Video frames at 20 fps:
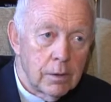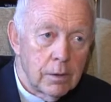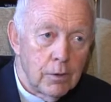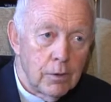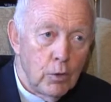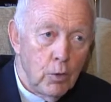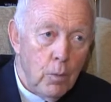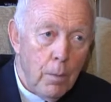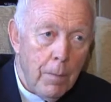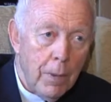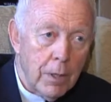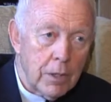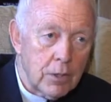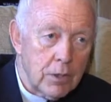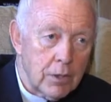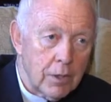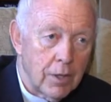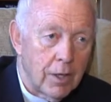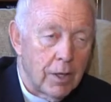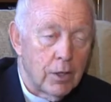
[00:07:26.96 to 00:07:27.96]
You
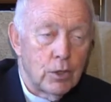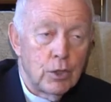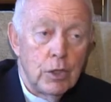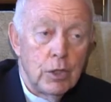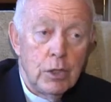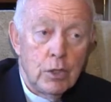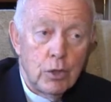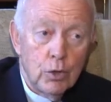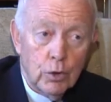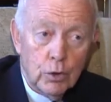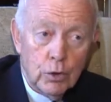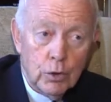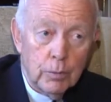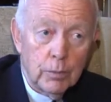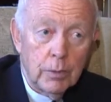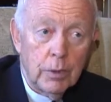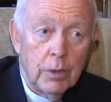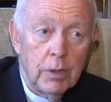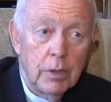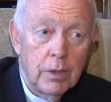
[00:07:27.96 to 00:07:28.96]
must. And she taught
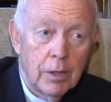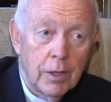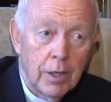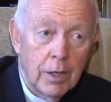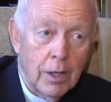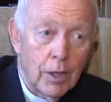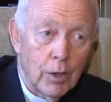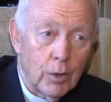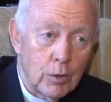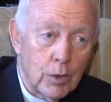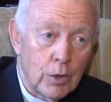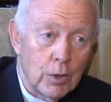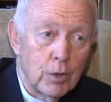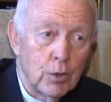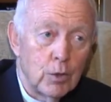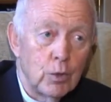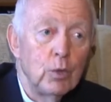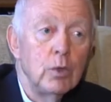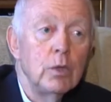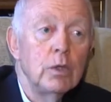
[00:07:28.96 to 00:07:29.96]
me how to
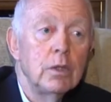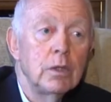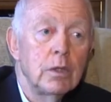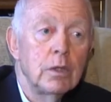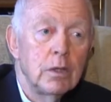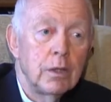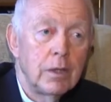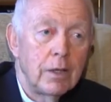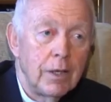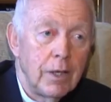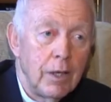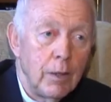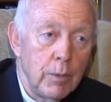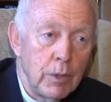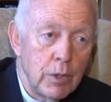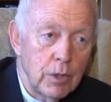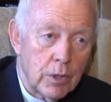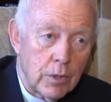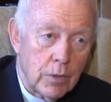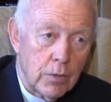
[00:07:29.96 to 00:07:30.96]
do
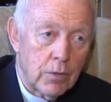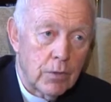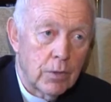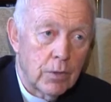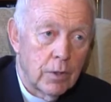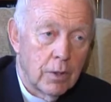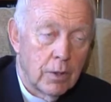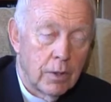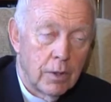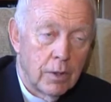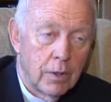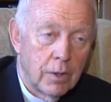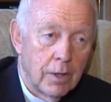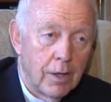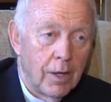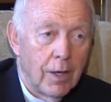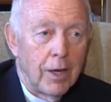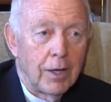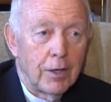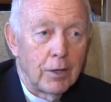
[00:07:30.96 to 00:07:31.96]
images.
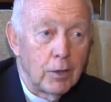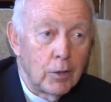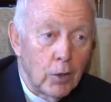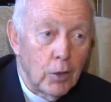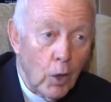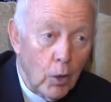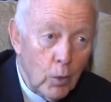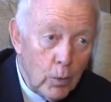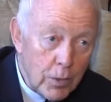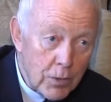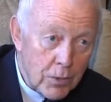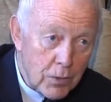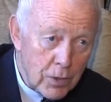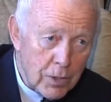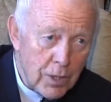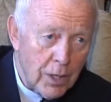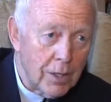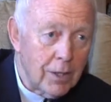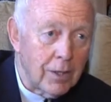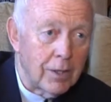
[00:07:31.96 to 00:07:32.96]
And
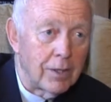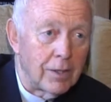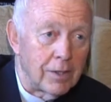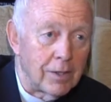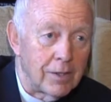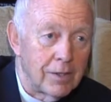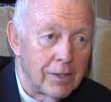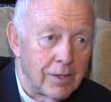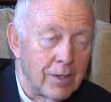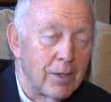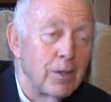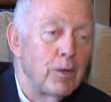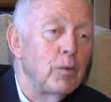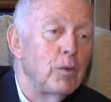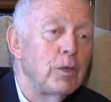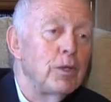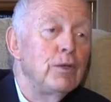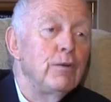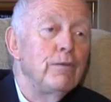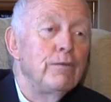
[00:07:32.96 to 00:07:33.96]
coincidentally,
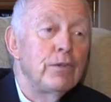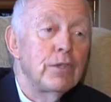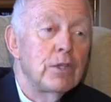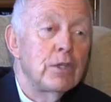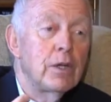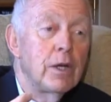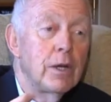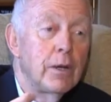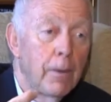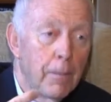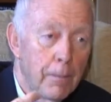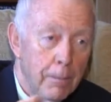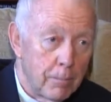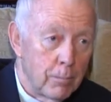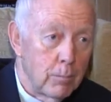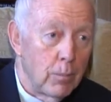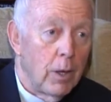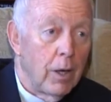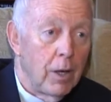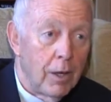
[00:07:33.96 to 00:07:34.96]
when you visited
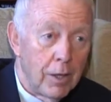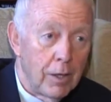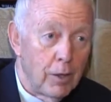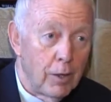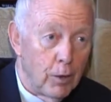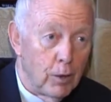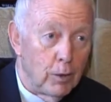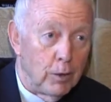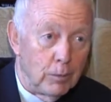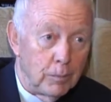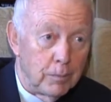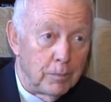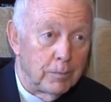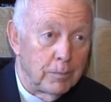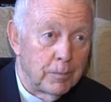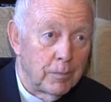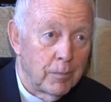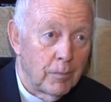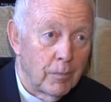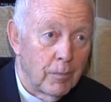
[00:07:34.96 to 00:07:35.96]
my home,
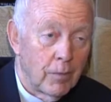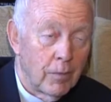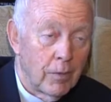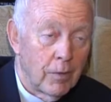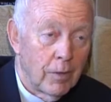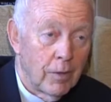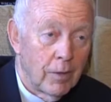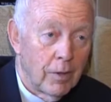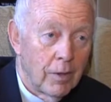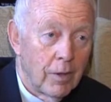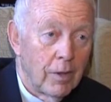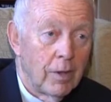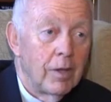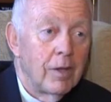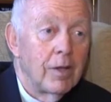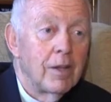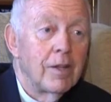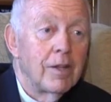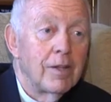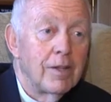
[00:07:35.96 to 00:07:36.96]

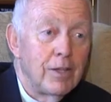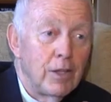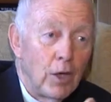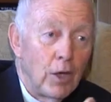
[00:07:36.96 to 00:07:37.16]
the